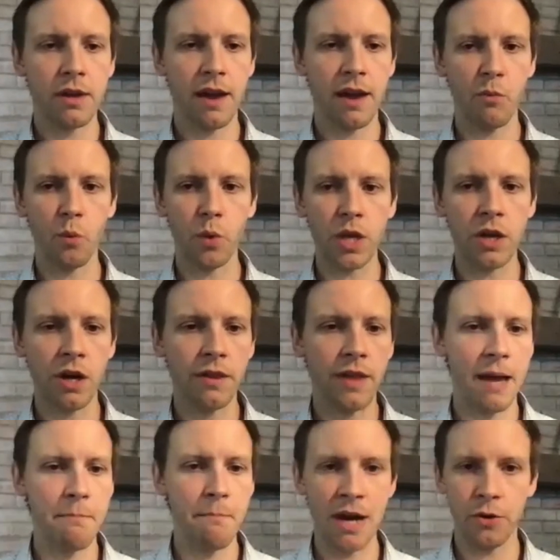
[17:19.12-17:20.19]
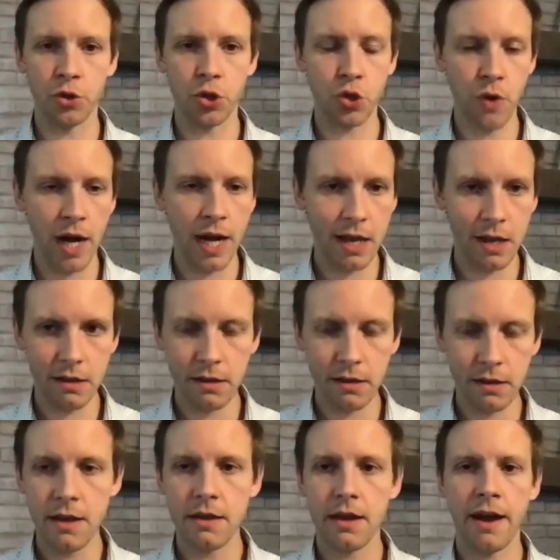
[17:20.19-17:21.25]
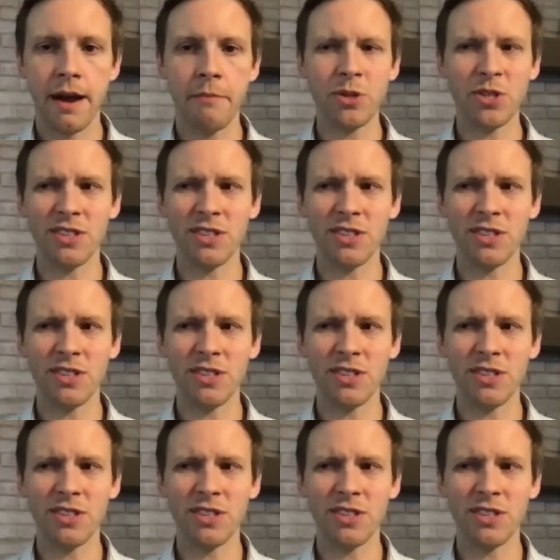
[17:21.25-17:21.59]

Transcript: We call that model training. There's